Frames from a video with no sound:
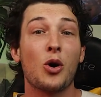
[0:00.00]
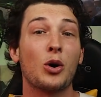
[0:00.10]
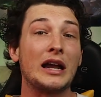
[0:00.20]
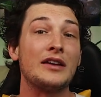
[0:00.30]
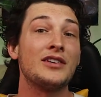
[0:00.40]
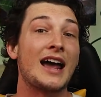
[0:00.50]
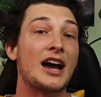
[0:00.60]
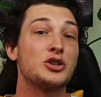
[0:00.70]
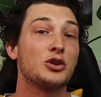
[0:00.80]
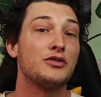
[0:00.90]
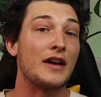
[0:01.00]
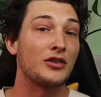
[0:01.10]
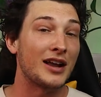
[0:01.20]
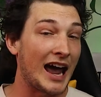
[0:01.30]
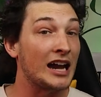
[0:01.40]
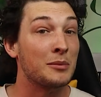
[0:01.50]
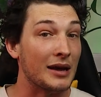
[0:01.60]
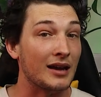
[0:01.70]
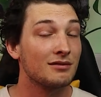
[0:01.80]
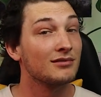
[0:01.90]
or even as your favorite
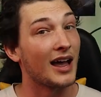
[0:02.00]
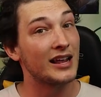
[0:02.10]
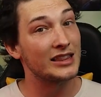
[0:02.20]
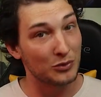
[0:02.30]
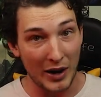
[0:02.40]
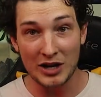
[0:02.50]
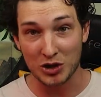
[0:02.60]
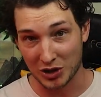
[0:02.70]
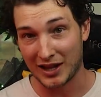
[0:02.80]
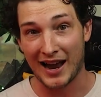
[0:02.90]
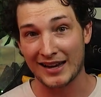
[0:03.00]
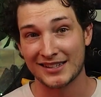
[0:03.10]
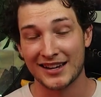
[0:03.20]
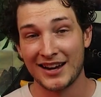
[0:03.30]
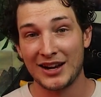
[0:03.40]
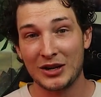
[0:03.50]
enemy, like the ranger class.